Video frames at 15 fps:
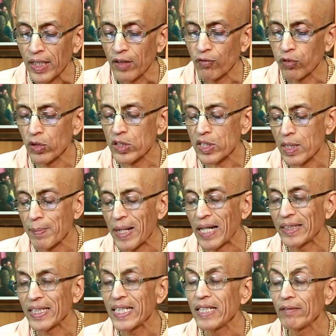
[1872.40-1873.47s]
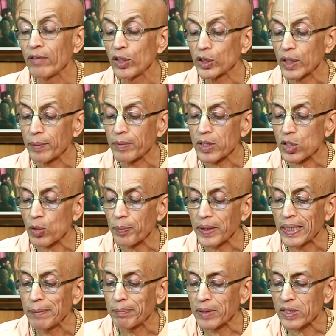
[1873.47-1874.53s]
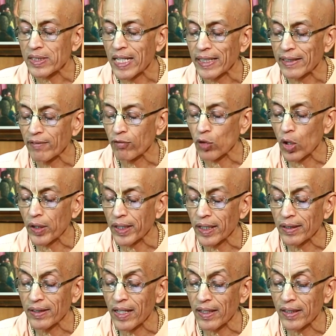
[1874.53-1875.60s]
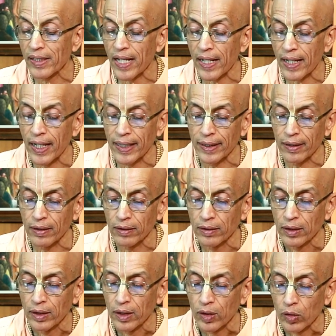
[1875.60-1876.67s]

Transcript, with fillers: In full samadhi, he worshipped the Supreme Personality of Godhead, Nar Narayana,